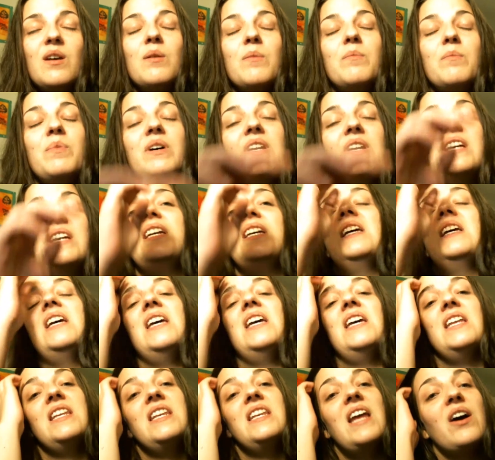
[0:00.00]
But
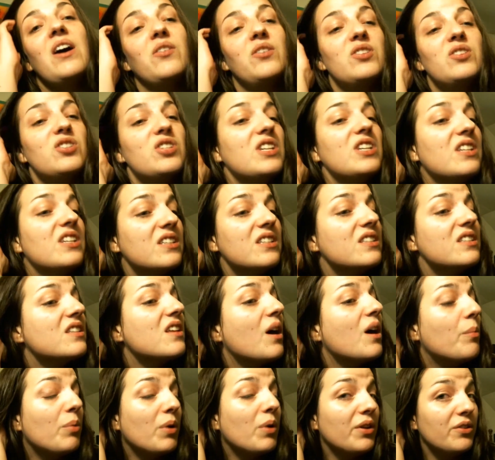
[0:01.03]
now that she has
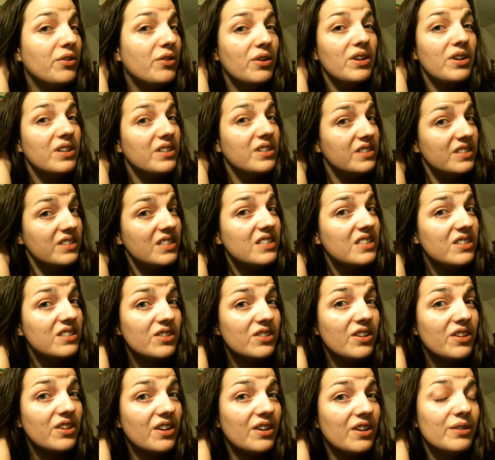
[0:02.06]
a brother and a
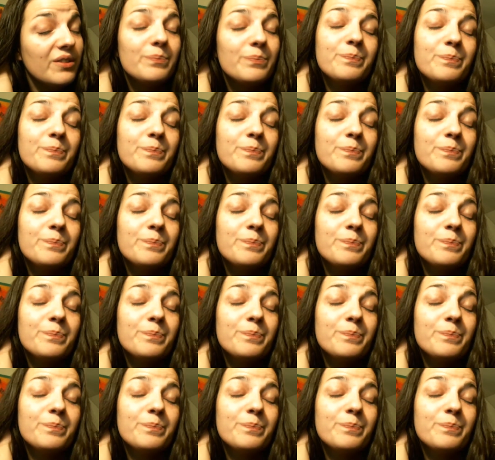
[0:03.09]
sister,